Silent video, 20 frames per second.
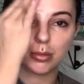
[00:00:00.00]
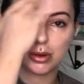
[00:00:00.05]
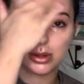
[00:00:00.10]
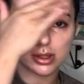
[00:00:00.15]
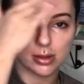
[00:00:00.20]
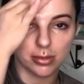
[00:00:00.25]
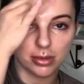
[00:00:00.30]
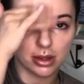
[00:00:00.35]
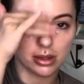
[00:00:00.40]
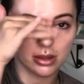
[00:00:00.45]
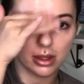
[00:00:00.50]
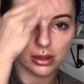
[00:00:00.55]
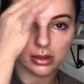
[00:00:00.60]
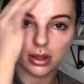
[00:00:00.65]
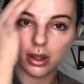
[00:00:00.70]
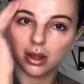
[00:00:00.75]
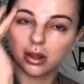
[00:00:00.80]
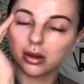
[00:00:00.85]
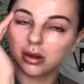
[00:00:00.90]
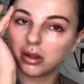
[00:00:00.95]
or something like
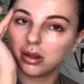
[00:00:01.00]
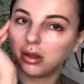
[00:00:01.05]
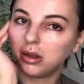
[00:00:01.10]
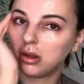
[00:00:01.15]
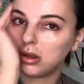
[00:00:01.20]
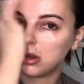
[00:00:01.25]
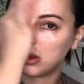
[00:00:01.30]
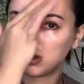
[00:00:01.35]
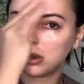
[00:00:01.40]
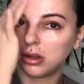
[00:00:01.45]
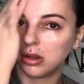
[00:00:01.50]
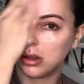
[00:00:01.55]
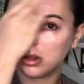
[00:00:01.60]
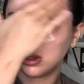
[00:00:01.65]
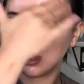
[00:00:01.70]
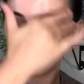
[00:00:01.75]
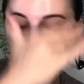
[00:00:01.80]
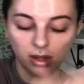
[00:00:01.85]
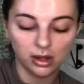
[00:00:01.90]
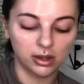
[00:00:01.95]
that.
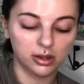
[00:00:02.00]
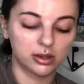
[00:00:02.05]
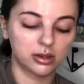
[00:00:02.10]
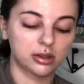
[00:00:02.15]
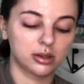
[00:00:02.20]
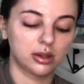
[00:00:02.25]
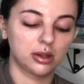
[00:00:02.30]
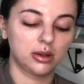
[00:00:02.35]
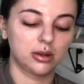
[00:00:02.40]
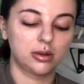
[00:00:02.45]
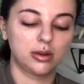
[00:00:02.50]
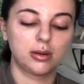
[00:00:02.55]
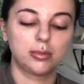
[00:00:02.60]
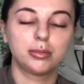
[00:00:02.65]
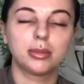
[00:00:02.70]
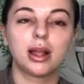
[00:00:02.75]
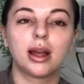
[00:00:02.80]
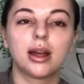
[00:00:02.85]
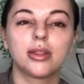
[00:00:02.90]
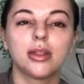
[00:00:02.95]
So
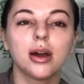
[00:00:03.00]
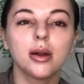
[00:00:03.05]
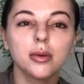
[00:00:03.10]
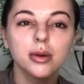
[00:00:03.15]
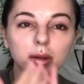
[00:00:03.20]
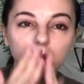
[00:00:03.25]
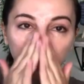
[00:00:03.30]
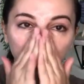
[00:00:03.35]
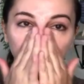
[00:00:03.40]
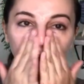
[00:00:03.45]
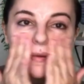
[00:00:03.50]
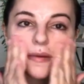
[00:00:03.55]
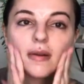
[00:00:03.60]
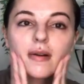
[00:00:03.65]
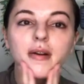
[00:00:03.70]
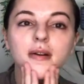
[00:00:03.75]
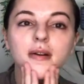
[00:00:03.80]
apply that real quick.